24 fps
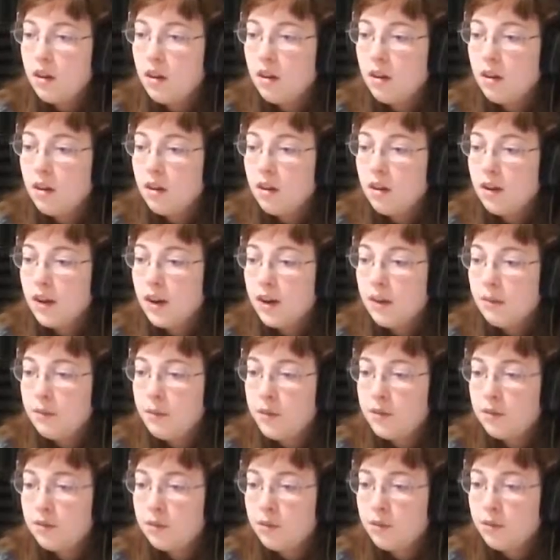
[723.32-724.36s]
Alright,
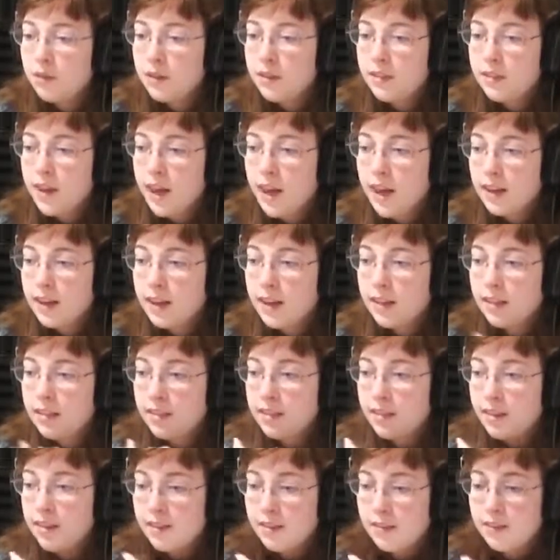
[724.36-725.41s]
we destroyed that. Get
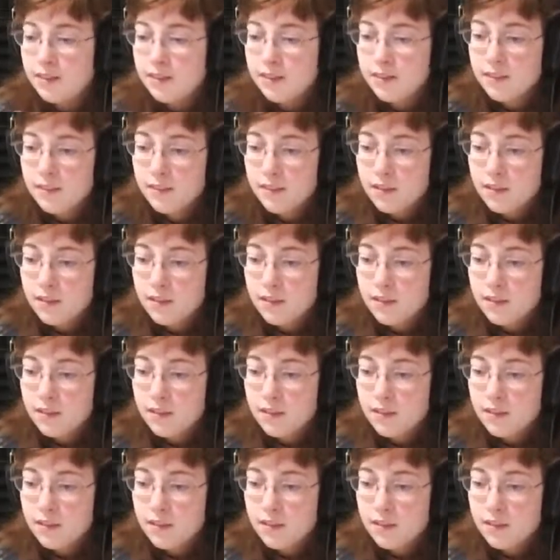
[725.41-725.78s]
this.